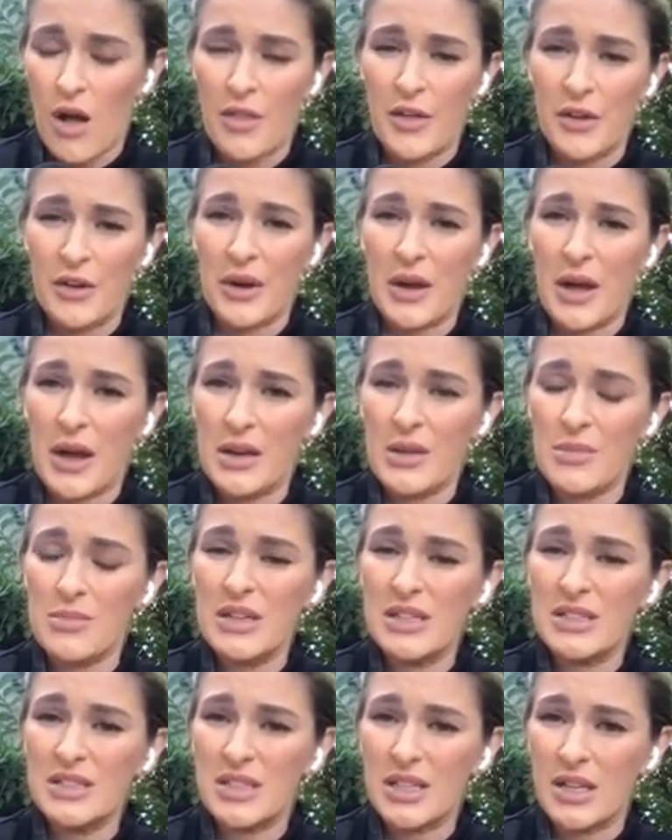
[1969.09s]
that are going to
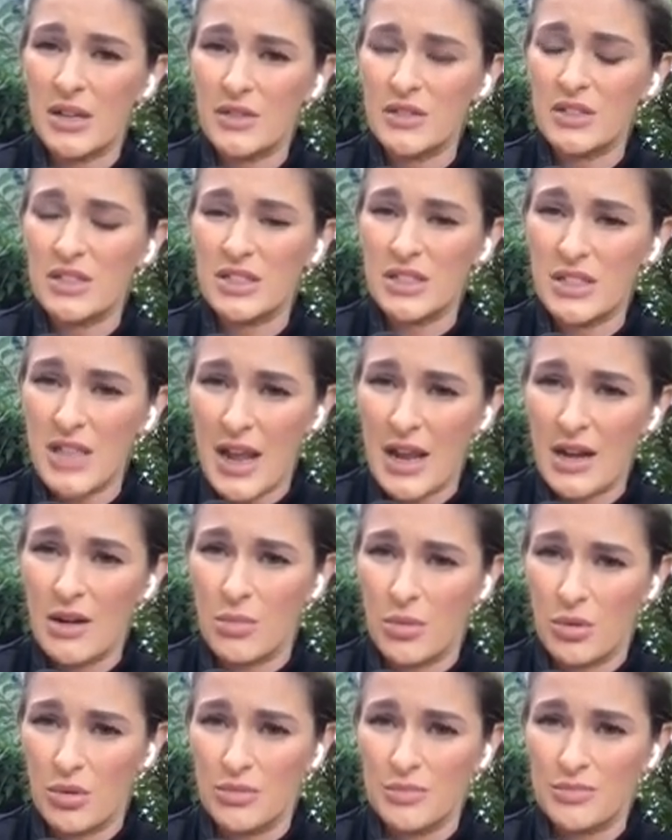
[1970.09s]
be self
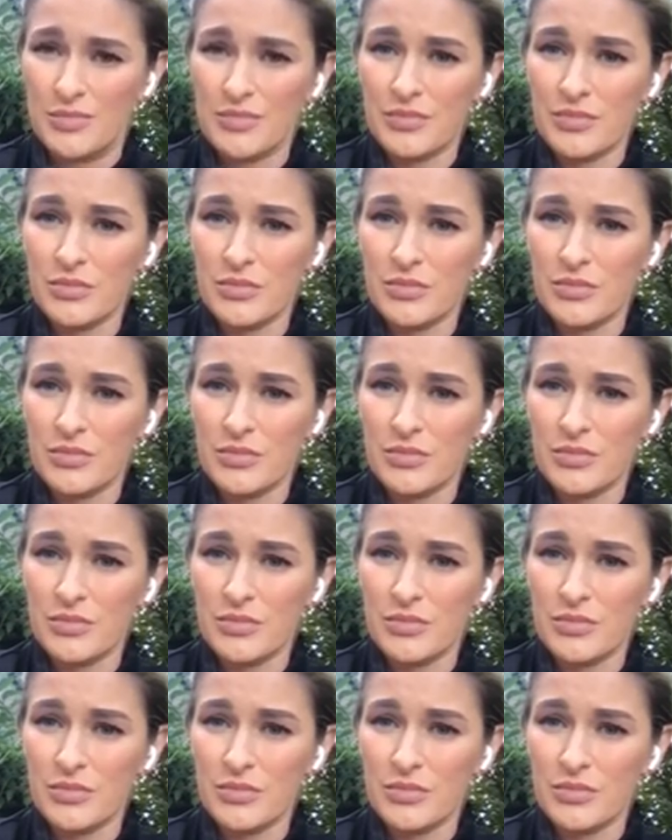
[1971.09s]
sustainable,